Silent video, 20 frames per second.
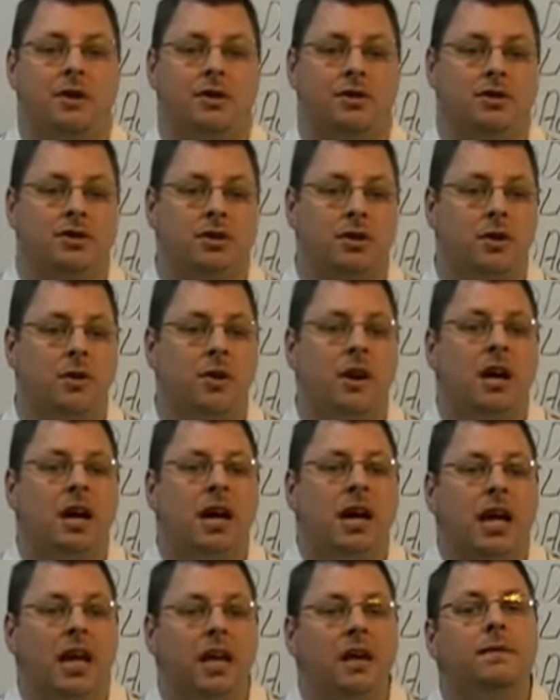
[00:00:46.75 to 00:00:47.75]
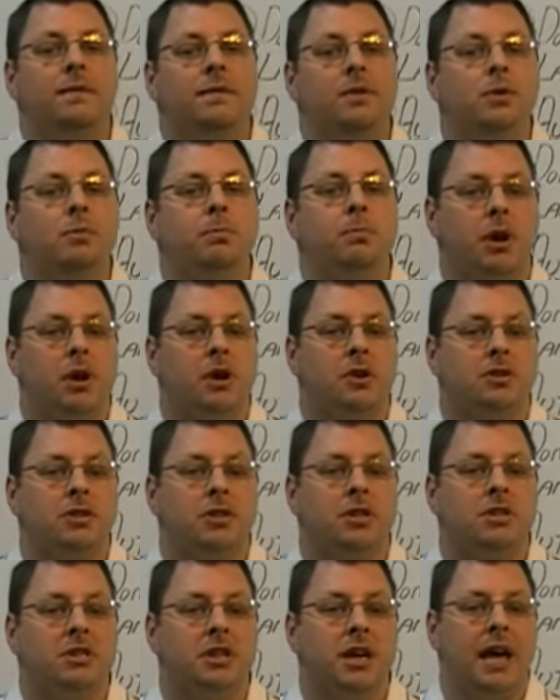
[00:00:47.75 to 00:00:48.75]
So if you
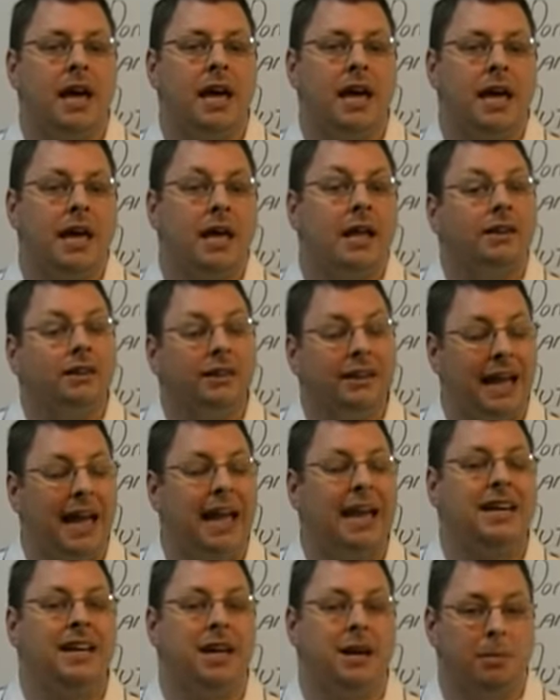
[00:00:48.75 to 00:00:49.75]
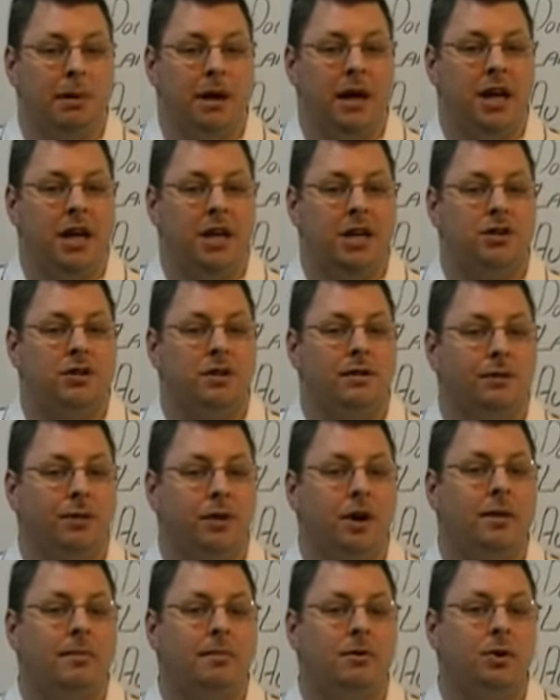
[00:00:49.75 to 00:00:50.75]
purchased a landing page
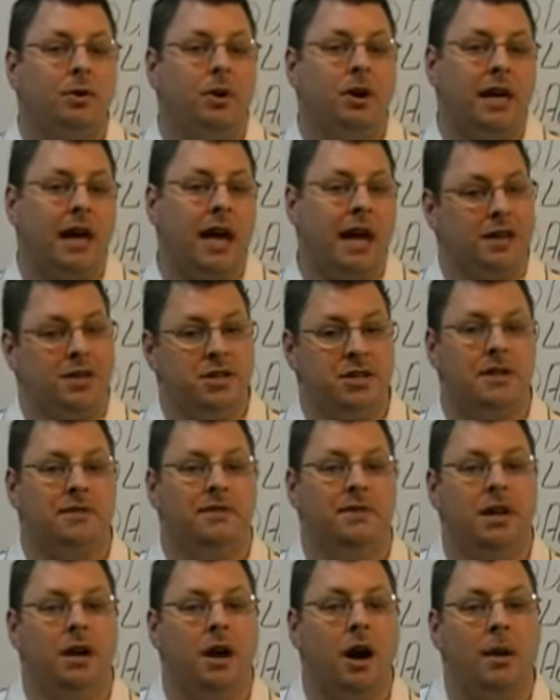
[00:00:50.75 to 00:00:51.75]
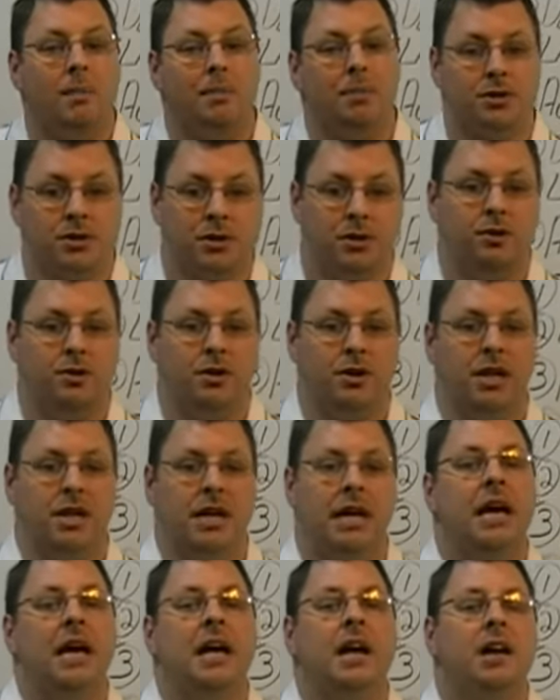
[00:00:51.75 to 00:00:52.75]
from your cash gifting opportunity,